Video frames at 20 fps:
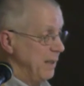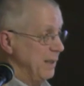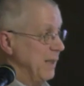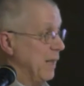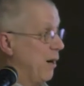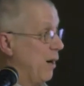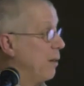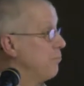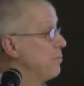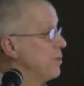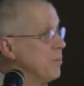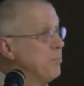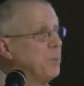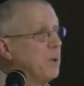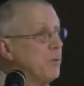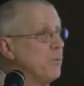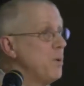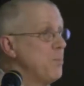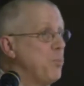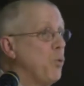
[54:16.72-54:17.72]
Now, I'm
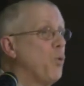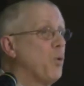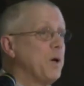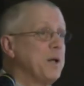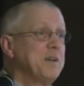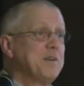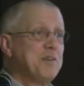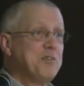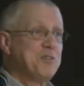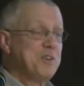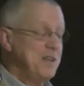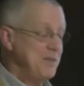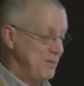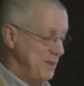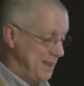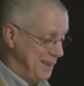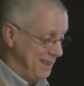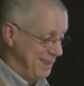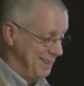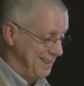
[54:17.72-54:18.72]
simply reporting this
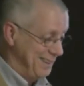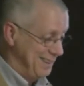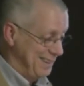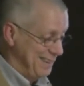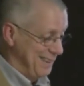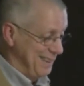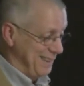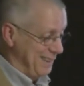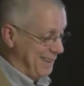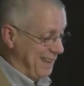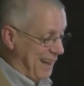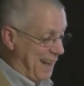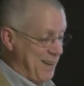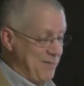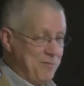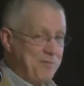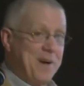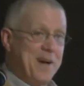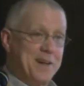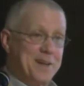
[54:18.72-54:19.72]
evening that I
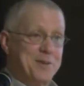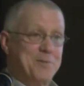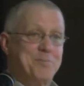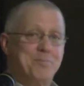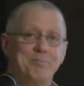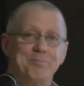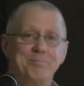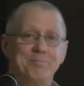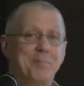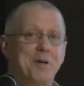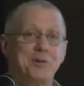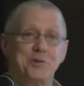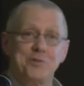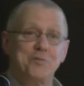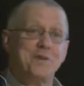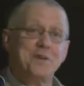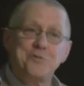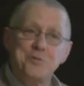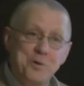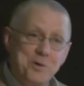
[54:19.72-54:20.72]
find much
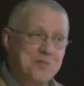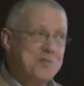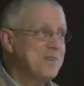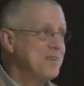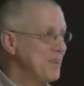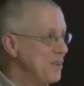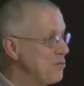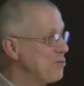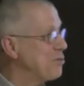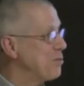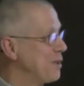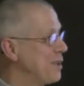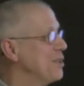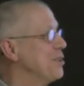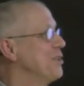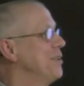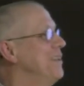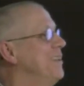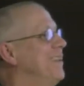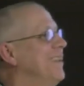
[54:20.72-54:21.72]
of interest in this
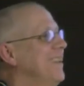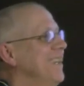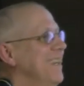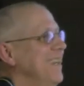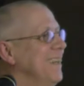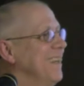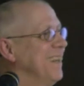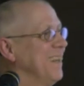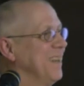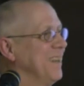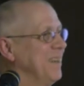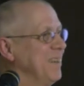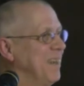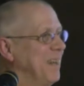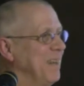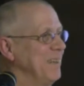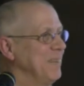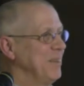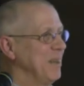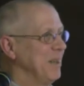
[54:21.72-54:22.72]
tradition. Uh, I,
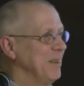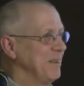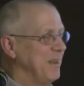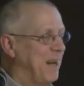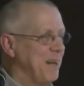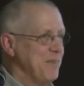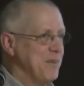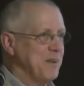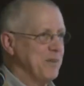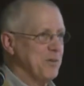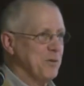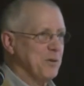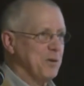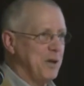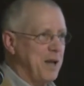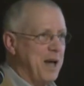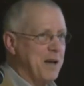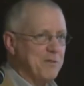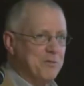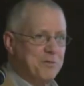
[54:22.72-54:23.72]
uh, I, think there are
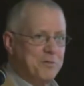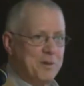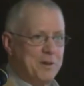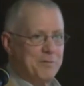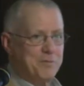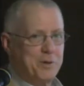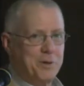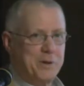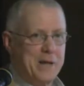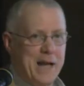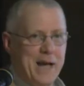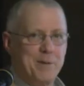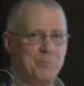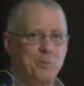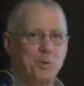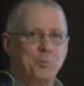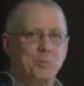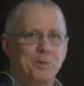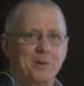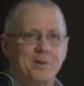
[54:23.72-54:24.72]
a lot of uh, very
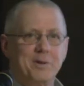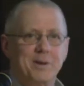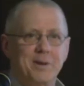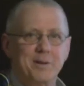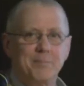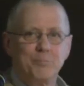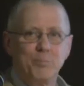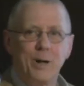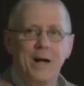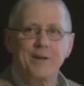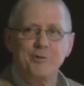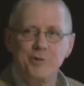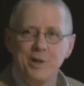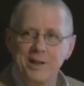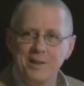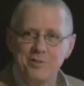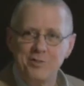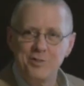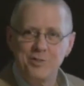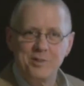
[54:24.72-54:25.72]
admirable
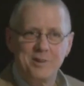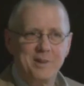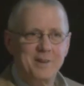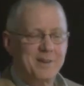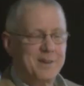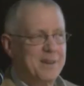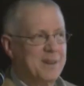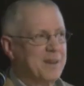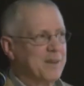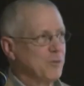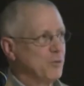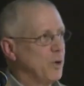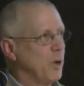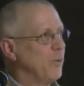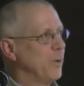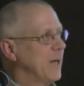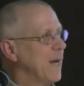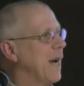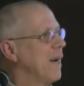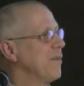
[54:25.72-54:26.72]
projects
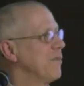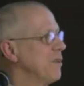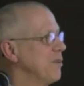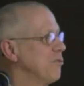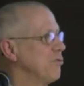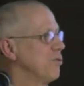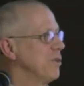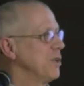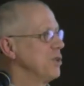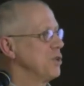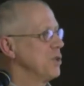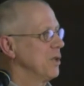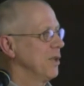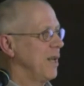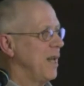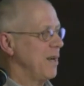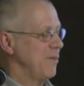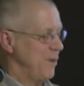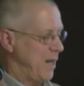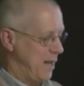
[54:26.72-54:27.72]
growing out of this tradition, a
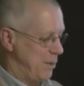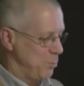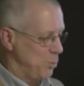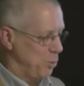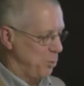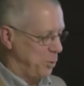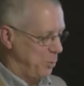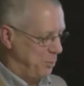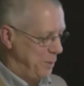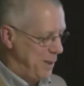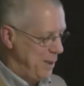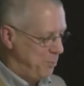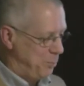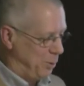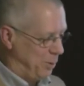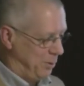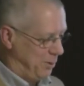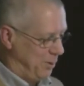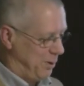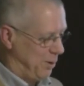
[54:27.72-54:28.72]
lot of admirable
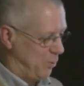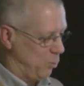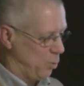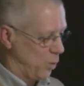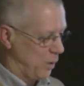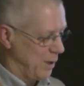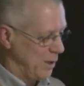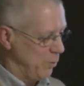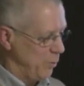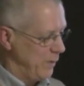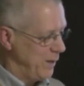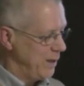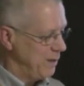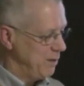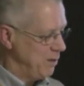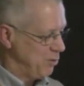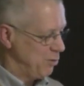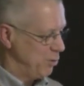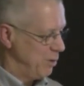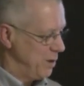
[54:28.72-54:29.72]
people working within
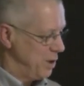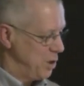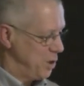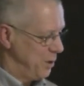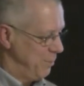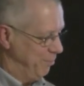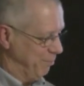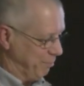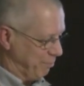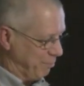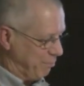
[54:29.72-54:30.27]
this tradition.